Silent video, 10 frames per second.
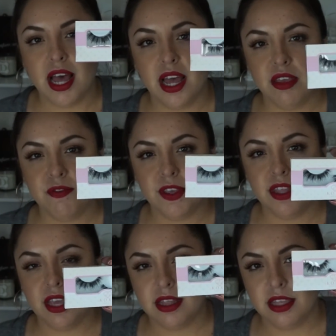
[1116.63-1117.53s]
I
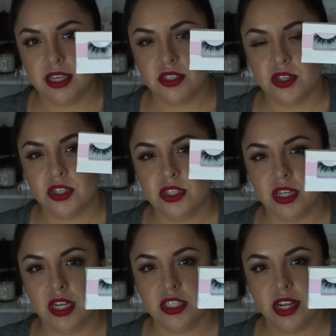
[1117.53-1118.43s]
feel like these are
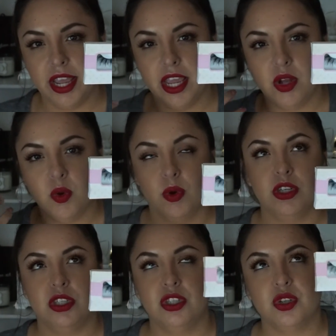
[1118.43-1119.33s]
such a
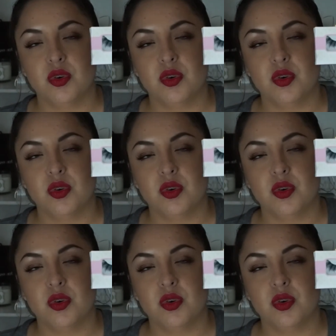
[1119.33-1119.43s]
gorgeous,